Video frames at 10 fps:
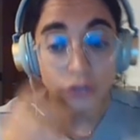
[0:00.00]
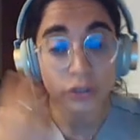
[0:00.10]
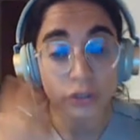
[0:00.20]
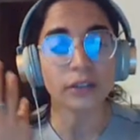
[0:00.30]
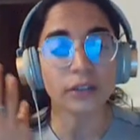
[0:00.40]

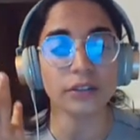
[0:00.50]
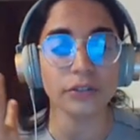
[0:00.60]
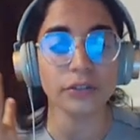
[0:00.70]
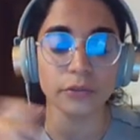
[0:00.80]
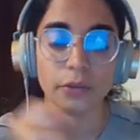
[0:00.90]
So in
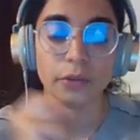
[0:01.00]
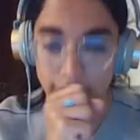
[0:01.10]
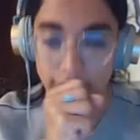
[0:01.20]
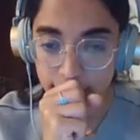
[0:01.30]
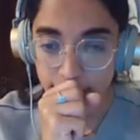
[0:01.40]
order to do
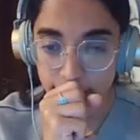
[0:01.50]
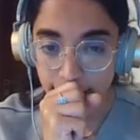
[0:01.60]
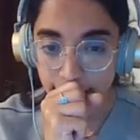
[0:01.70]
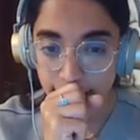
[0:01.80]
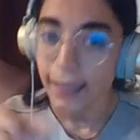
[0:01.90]
this,
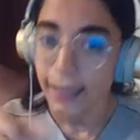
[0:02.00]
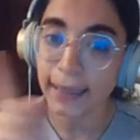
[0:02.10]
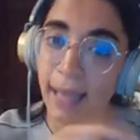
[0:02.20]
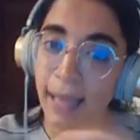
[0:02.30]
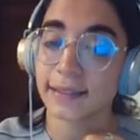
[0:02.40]

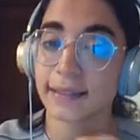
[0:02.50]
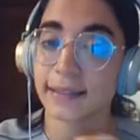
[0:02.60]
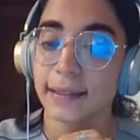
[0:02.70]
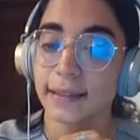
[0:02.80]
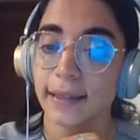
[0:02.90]

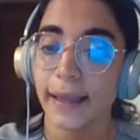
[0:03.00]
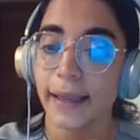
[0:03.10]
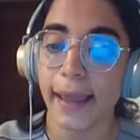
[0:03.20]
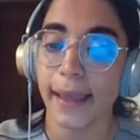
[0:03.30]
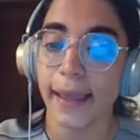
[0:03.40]
let's
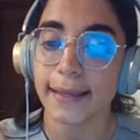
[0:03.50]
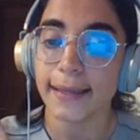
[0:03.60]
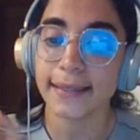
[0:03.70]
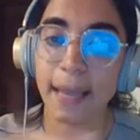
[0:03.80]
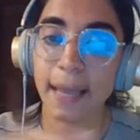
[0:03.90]

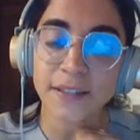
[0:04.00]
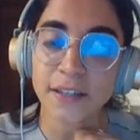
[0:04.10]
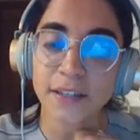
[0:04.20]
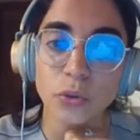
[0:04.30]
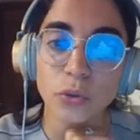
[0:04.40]

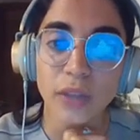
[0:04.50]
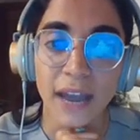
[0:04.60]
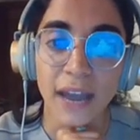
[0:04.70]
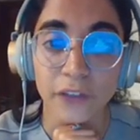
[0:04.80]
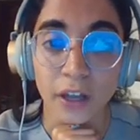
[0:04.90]

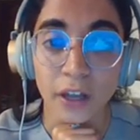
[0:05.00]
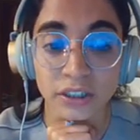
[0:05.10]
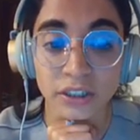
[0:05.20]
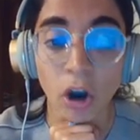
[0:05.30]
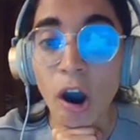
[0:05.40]
substitute f
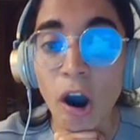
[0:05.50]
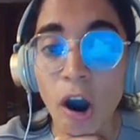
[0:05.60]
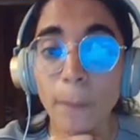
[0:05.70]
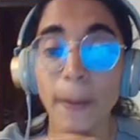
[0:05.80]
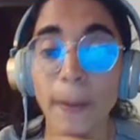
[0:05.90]
dot
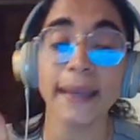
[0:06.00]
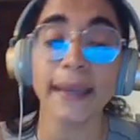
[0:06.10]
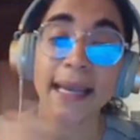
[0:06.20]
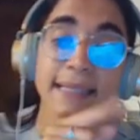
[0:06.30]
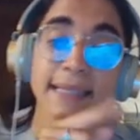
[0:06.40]
dr
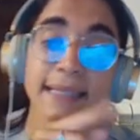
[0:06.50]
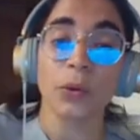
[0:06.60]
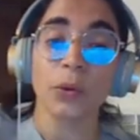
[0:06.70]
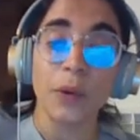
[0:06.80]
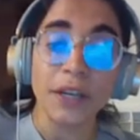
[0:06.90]
by its
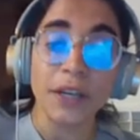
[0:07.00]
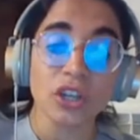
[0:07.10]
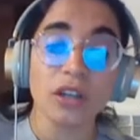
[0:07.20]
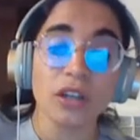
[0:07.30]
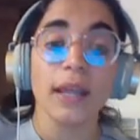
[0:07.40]

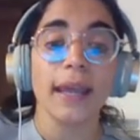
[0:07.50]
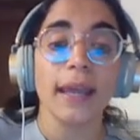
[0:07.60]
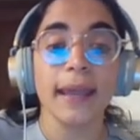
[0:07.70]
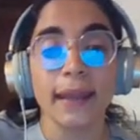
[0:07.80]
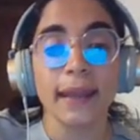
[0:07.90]
equation
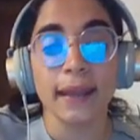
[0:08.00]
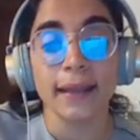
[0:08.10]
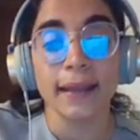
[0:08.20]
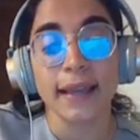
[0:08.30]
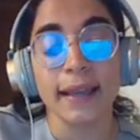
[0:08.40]
in
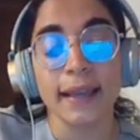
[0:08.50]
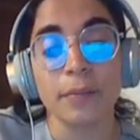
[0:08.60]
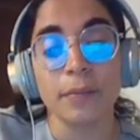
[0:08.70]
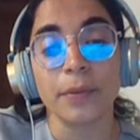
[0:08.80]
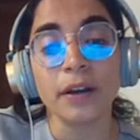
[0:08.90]
a
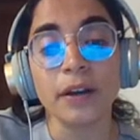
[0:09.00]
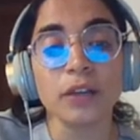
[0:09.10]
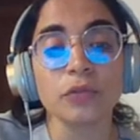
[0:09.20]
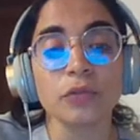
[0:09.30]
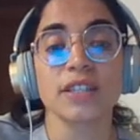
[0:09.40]
scalar
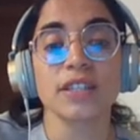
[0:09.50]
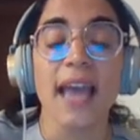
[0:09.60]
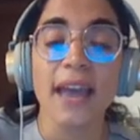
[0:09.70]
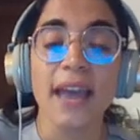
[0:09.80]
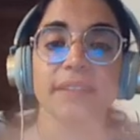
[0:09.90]
product, which
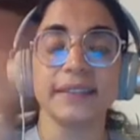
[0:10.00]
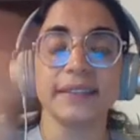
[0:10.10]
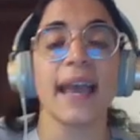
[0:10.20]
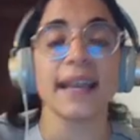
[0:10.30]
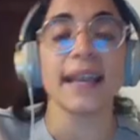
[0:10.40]
is f
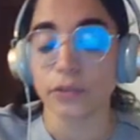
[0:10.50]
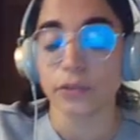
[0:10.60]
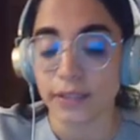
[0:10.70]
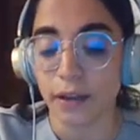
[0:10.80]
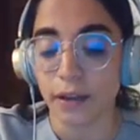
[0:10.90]
ds
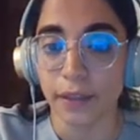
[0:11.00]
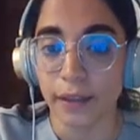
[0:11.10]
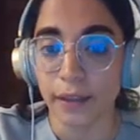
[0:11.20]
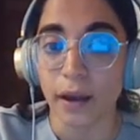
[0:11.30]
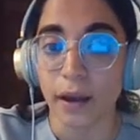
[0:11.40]
cosine
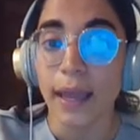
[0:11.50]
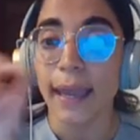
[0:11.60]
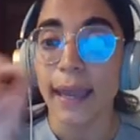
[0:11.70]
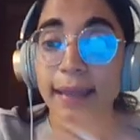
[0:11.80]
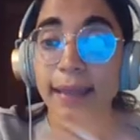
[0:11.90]
theta.
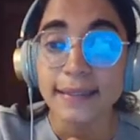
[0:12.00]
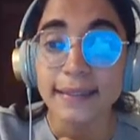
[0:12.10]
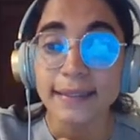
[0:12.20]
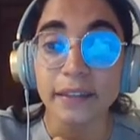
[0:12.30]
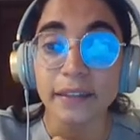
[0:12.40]
And
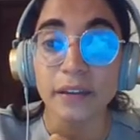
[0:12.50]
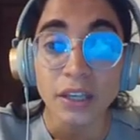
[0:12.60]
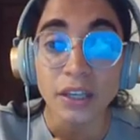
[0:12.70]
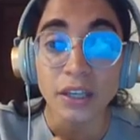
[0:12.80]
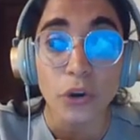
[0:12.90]
let's take the
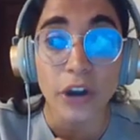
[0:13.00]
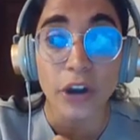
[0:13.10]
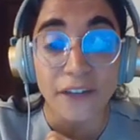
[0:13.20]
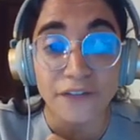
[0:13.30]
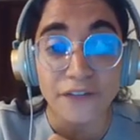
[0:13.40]
case
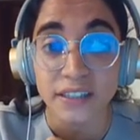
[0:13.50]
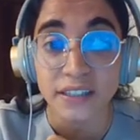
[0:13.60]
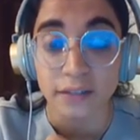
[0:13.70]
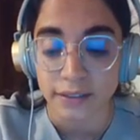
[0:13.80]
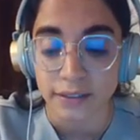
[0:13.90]
where f
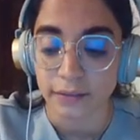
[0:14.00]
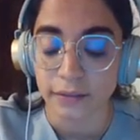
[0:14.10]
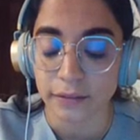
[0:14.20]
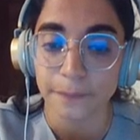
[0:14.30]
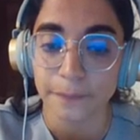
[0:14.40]
is constant.